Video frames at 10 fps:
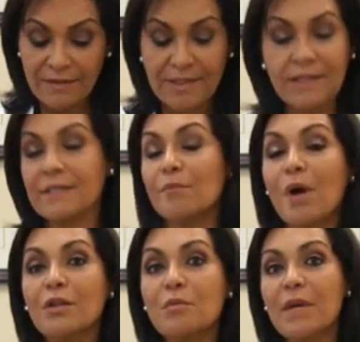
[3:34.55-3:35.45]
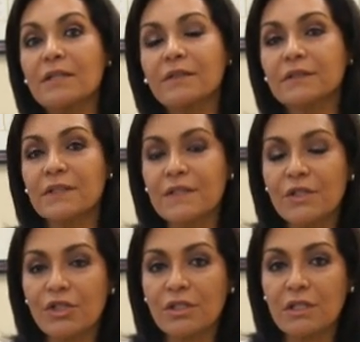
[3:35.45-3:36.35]
This is a monumental
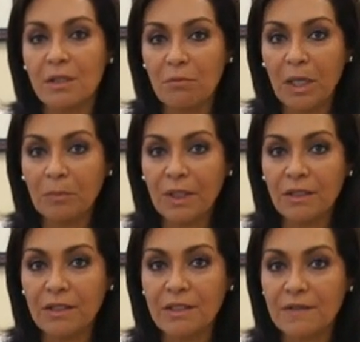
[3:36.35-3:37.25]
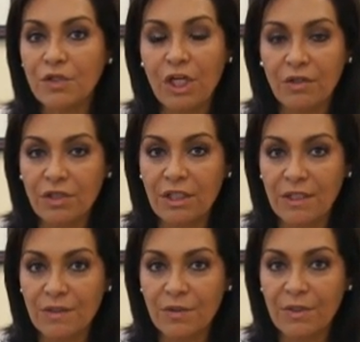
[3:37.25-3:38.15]
decision, in my opinion. It's changing
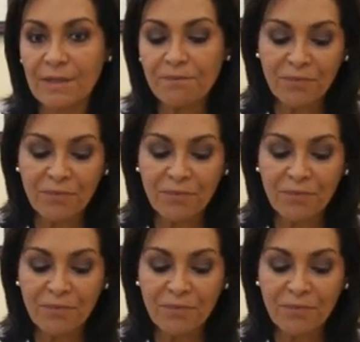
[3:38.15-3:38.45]
history.